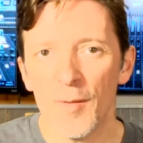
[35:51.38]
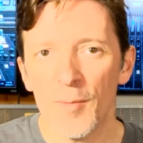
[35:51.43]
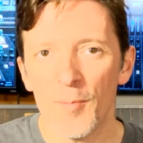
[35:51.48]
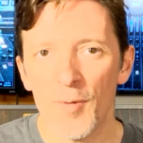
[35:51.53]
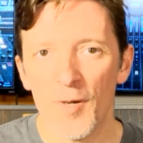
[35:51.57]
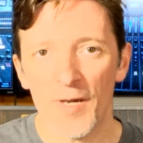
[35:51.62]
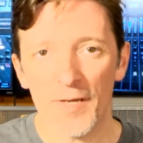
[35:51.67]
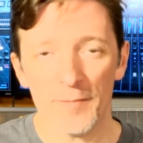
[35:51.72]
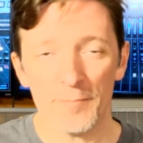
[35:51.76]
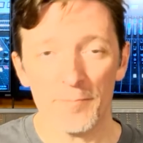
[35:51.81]

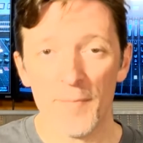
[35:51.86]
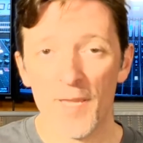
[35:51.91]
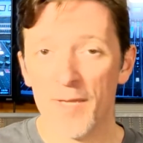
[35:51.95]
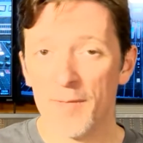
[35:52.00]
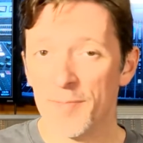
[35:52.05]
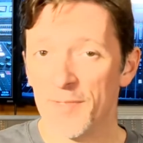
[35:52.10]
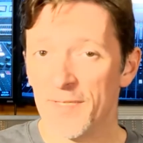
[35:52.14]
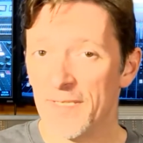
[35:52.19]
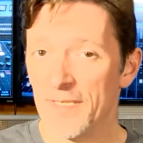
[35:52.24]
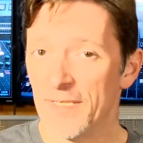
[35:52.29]
but
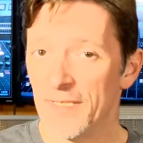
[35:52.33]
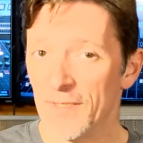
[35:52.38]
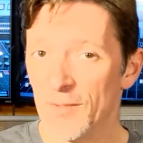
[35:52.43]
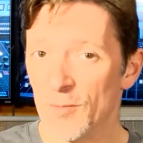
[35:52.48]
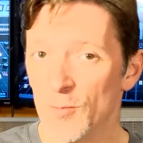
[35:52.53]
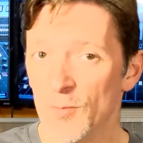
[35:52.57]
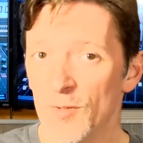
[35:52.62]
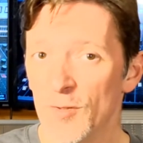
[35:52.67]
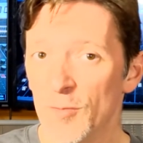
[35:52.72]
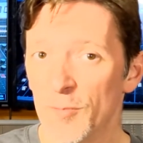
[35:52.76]
maybe
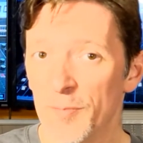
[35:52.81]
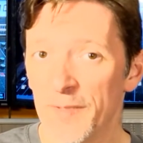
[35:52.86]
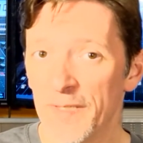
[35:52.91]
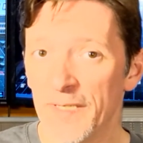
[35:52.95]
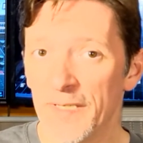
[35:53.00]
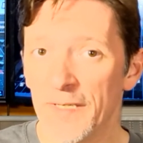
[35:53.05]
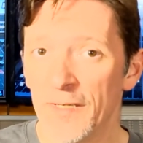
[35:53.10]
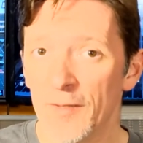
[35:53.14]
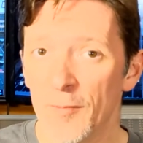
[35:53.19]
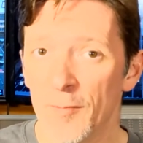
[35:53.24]
it will
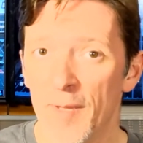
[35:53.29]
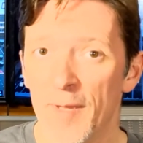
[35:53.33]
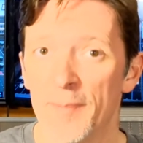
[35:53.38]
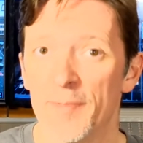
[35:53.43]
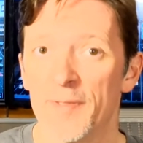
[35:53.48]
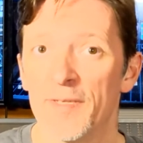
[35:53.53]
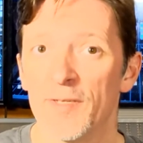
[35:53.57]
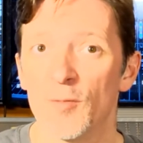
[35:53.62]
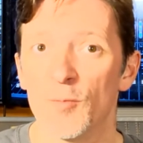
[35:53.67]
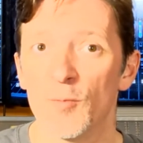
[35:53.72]
be, or
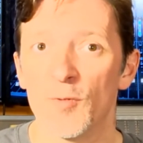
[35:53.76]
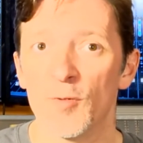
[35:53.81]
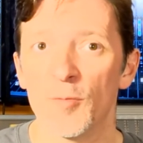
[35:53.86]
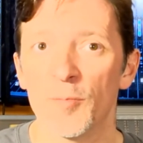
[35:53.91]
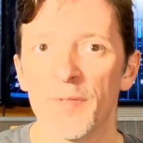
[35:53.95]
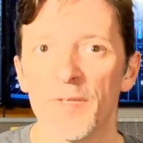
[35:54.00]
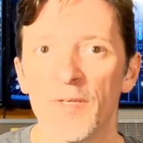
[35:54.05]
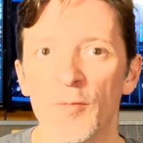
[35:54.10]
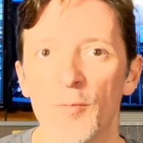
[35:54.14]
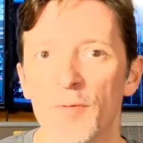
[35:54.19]
maybe it will
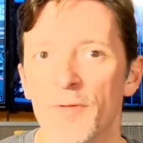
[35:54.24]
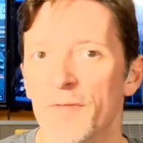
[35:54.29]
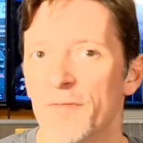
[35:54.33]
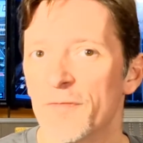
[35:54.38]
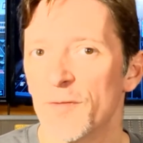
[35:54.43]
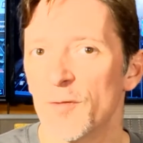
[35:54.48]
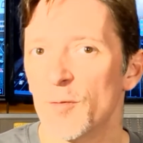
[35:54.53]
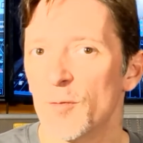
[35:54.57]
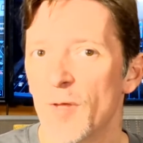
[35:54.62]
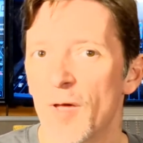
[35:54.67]
be with a
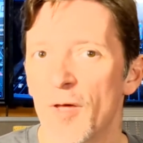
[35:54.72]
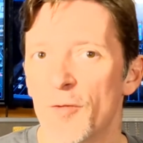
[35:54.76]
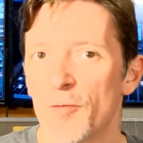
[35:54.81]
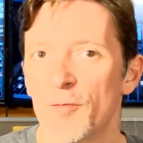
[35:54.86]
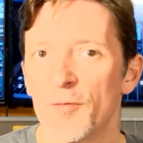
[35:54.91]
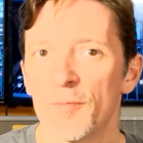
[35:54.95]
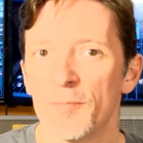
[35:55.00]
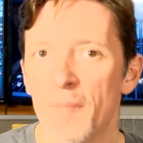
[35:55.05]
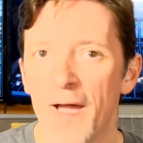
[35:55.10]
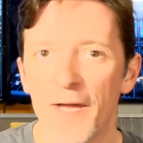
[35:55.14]
few
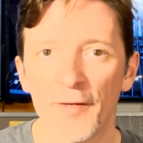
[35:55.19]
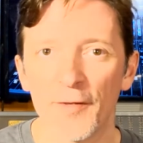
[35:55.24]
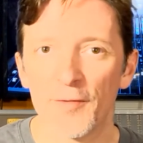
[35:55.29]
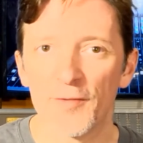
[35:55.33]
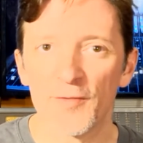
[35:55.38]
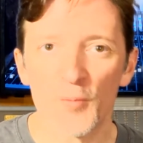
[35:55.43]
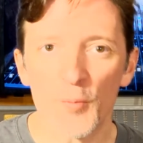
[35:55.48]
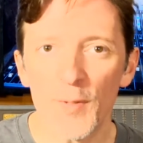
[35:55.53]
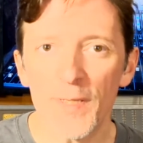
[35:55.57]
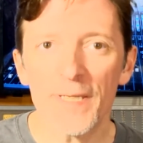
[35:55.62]
other minor
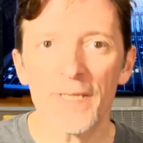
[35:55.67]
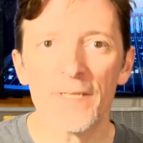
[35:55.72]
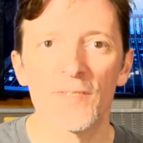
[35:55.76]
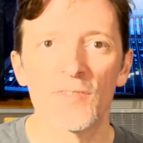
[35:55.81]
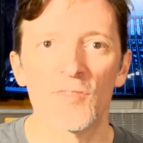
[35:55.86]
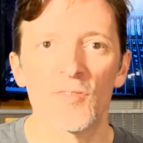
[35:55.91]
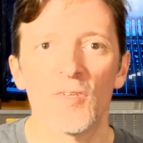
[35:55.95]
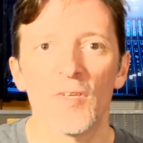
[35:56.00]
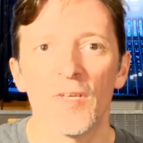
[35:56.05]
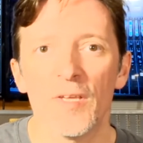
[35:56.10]

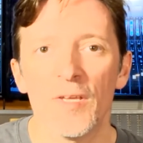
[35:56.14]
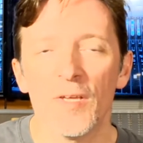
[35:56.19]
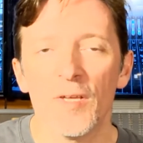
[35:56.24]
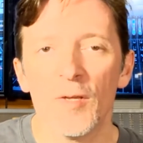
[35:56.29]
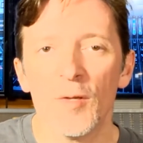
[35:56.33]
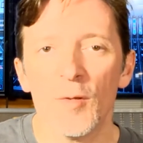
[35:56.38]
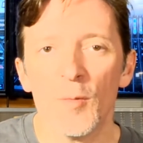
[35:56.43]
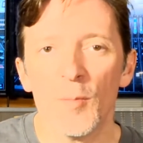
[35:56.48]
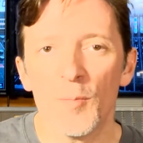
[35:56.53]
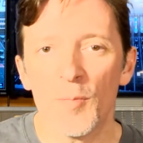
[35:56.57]
tweaks.
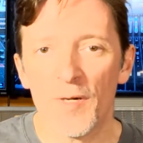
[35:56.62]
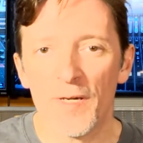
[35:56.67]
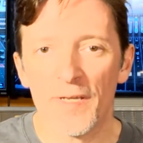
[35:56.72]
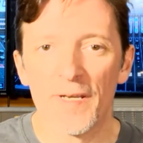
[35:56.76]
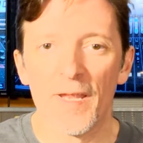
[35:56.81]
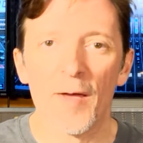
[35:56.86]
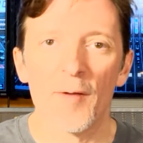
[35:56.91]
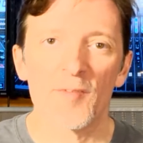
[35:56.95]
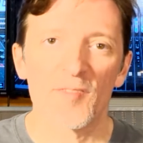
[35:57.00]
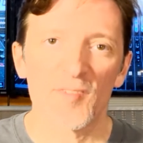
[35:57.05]

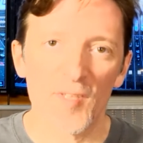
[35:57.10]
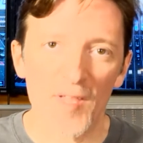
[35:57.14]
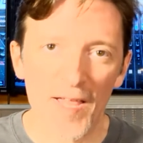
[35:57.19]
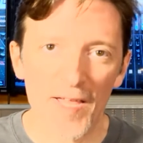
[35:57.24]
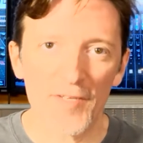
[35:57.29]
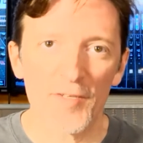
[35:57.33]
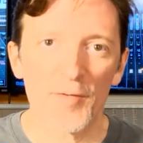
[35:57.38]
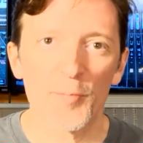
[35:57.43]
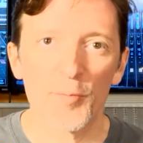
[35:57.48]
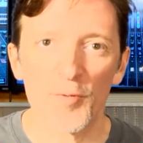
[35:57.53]
But I was
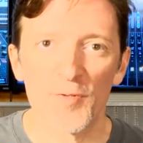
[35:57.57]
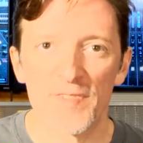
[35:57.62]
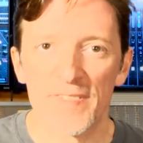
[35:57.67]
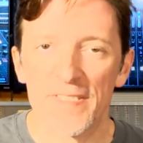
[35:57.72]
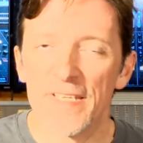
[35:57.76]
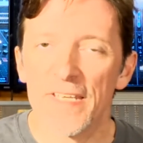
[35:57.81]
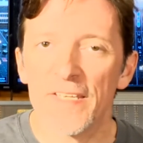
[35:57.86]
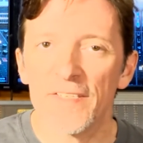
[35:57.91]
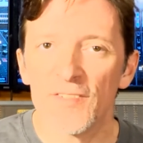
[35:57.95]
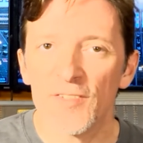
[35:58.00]
glad to
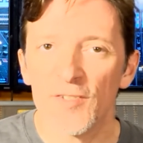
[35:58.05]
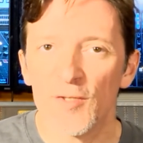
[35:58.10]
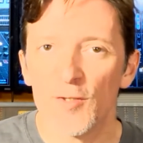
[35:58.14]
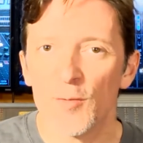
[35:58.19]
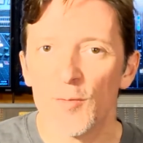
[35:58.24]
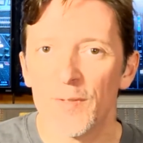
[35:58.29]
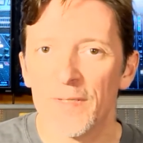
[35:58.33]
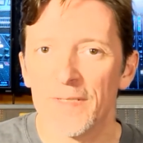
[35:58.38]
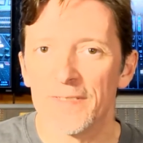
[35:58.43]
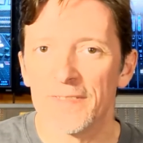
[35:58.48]
present it to
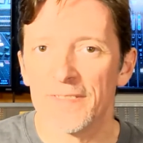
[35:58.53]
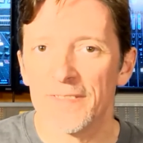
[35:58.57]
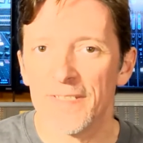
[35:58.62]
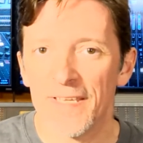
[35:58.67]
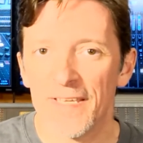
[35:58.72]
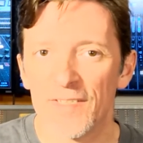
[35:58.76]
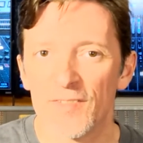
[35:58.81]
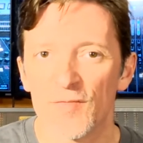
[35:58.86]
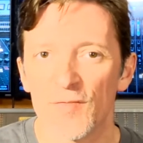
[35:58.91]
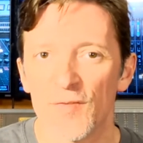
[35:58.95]
you in
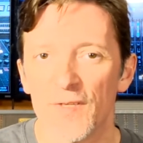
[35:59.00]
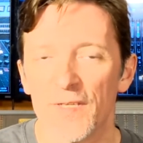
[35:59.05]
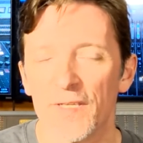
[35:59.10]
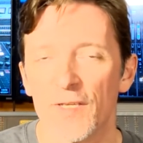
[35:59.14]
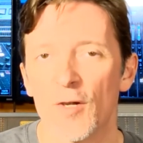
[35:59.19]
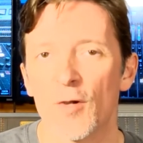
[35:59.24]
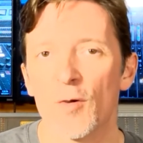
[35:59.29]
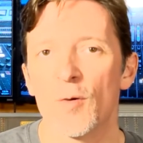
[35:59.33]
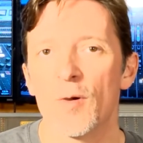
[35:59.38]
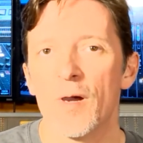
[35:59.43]
today's
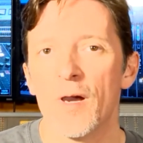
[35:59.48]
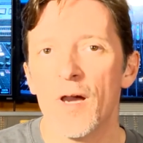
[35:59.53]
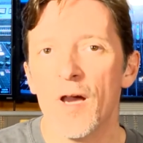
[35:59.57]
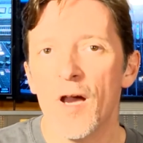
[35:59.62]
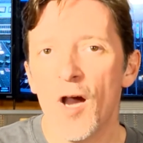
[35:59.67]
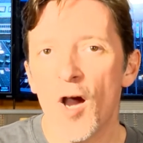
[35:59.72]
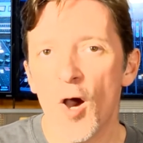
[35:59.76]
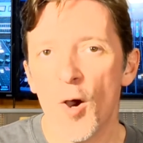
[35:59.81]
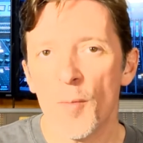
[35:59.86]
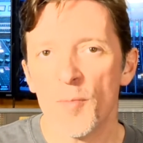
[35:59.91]
video.
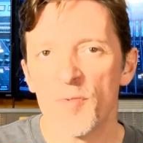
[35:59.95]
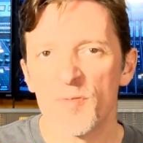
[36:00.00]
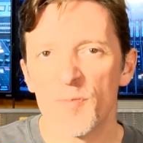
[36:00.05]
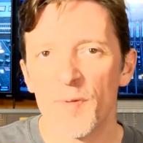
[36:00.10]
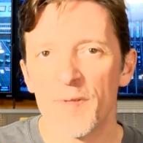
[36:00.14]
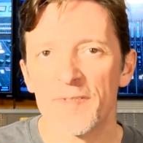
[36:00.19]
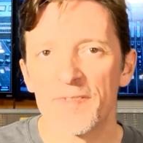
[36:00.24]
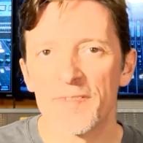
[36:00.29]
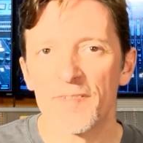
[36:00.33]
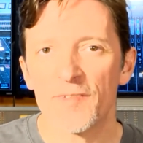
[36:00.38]

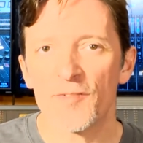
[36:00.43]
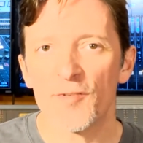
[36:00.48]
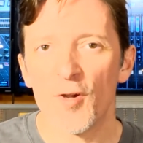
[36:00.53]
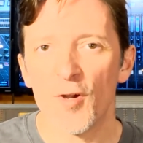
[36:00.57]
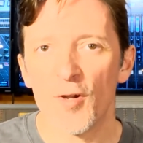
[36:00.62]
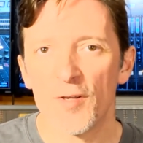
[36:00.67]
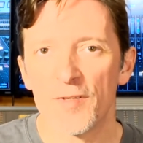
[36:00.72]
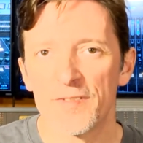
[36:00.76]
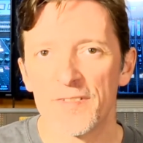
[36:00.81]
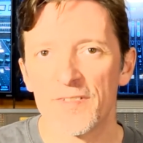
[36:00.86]
Homespun
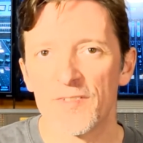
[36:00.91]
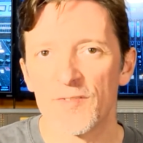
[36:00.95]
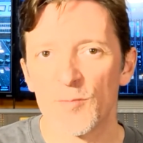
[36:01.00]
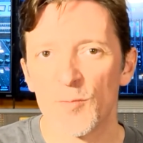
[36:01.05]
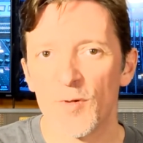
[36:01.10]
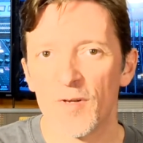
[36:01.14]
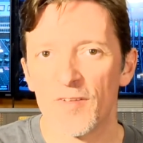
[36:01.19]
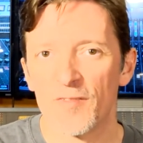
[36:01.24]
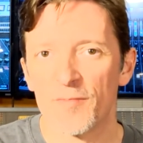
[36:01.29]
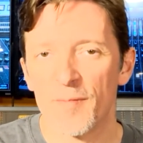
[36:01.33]
Centaurs is
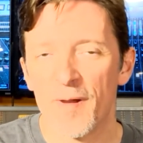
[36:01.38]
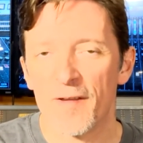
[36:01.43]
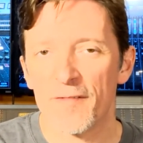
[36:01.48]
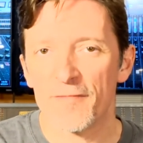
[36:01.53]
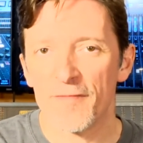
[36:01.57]
one of my